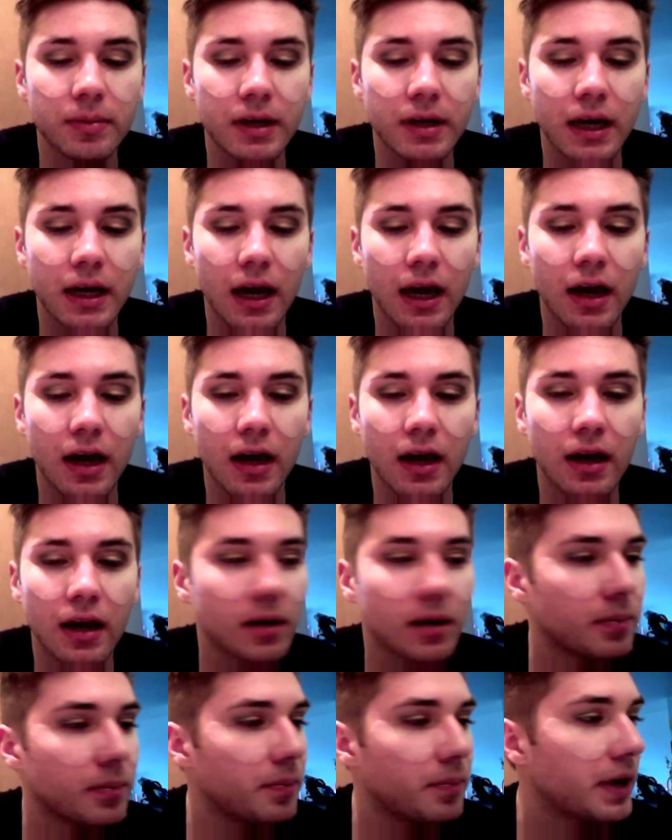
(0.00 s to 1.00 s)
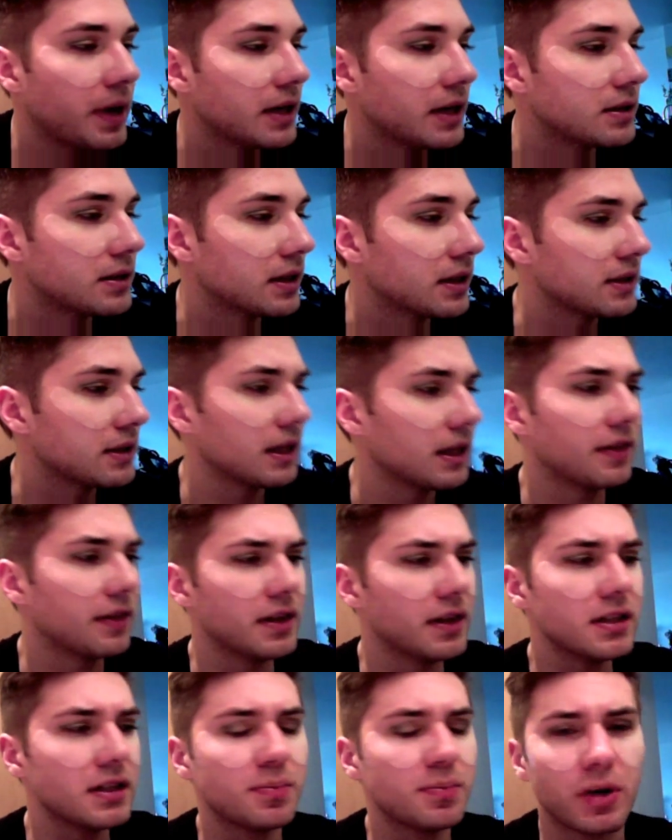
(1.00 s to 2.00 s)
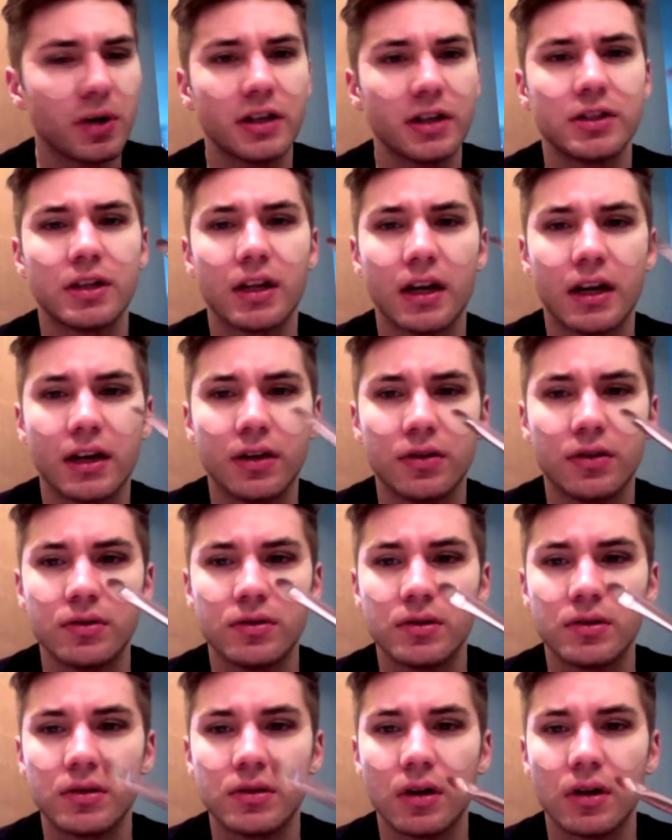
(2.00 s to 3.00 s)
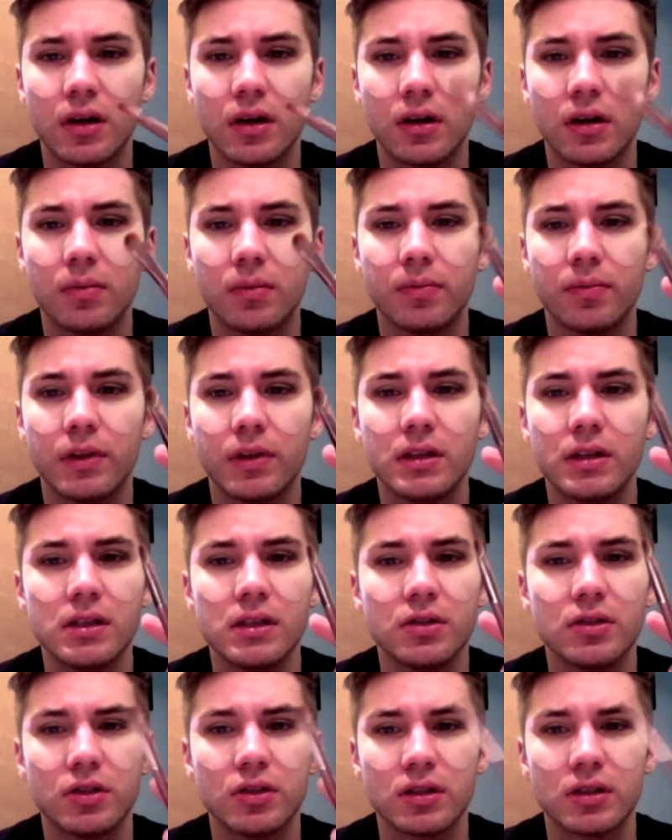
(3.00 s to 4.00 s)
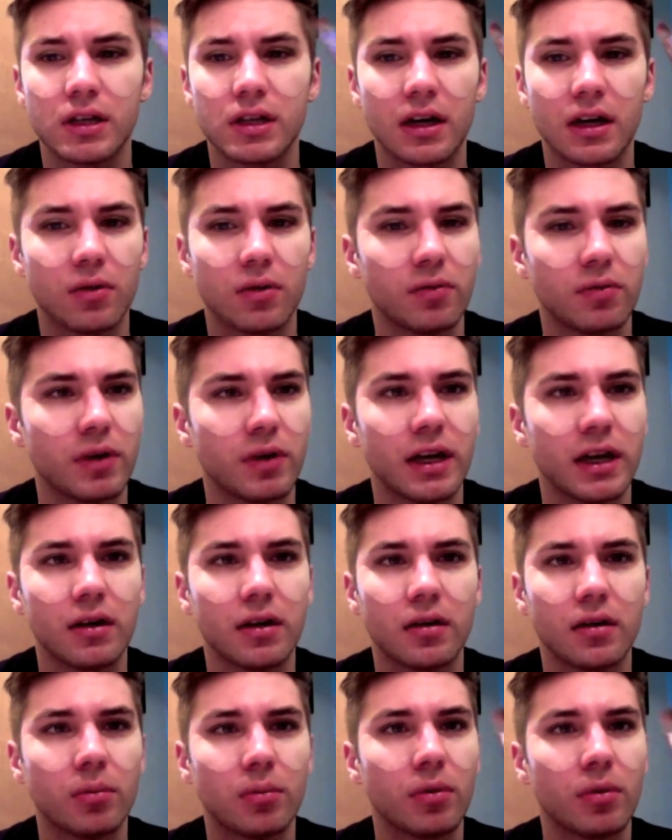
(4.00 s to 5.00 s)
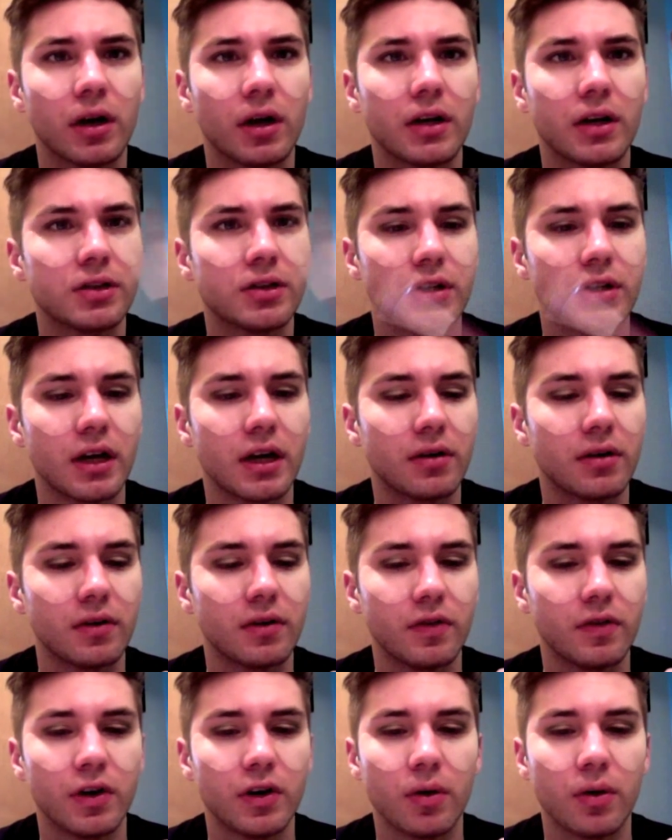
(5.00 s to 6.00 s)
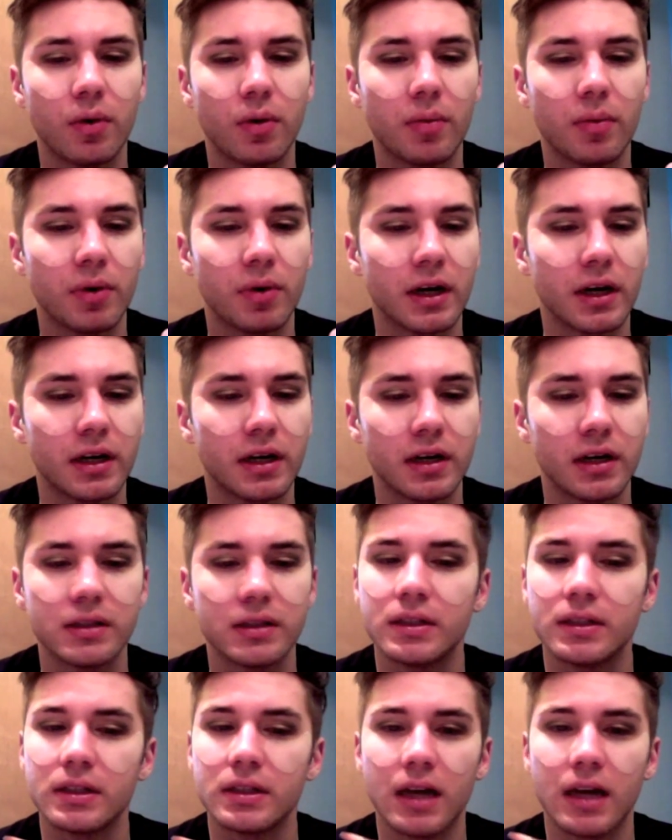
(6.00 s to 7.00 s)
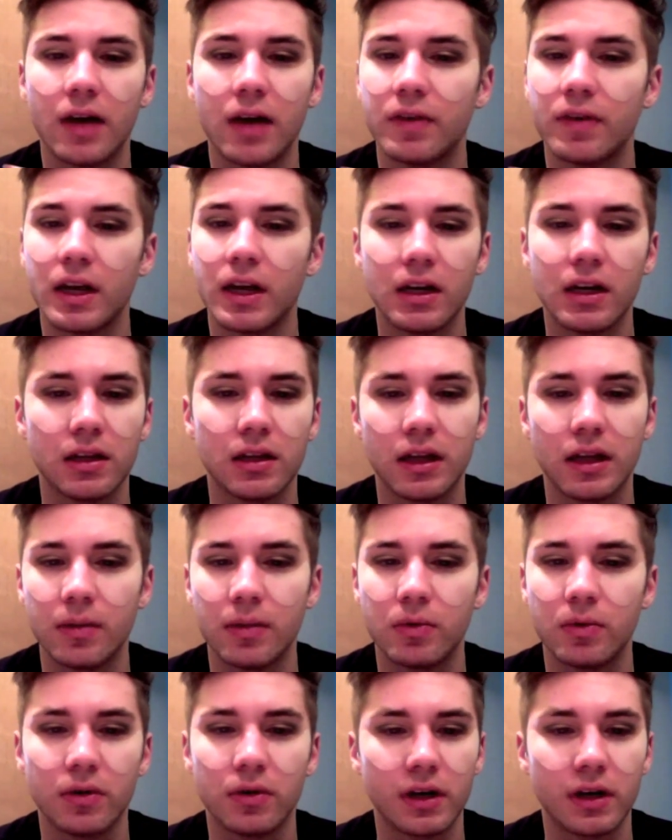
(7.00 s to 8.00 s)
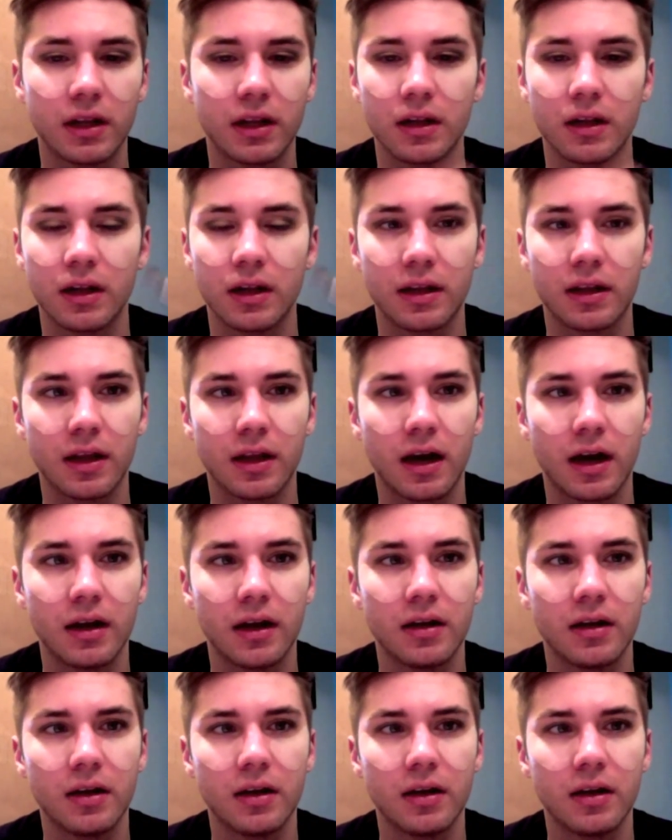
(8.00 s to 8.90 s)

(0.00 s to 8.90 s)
Decay Basics, and this brush that I used, this is just like a random brush. I don't even know what brand it is. It doesn't have any label or anything like that.